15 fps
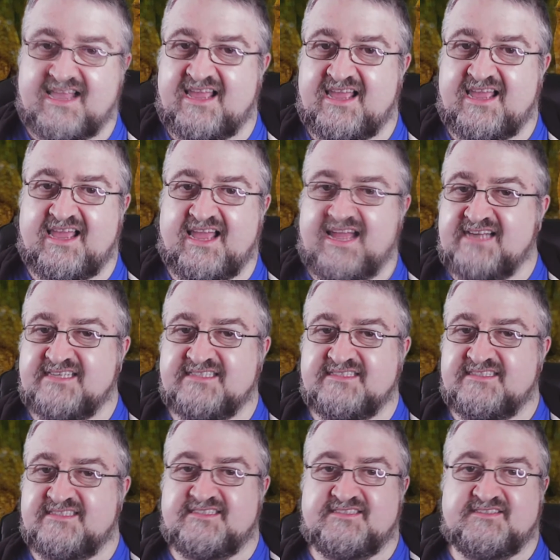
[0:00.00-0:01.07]

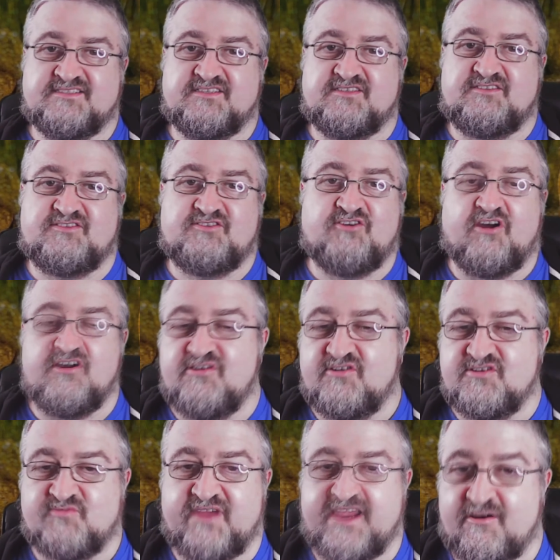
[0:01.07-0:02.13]
And God knows
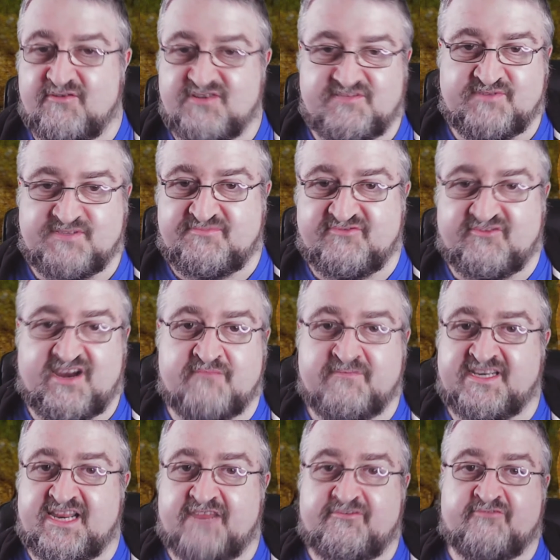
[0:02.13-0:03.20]
what else was brought in by
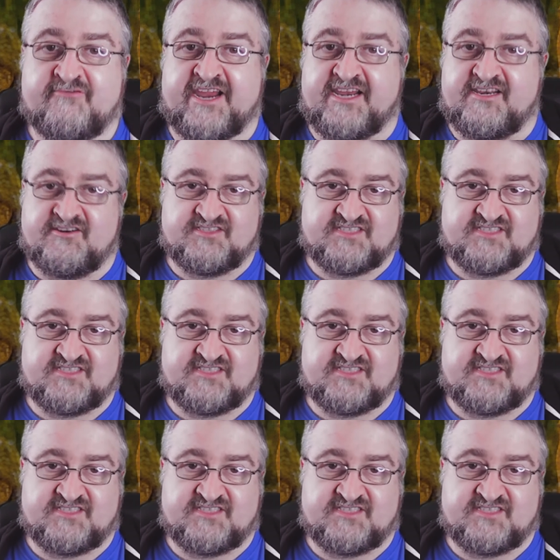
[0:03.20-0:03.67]
different writers,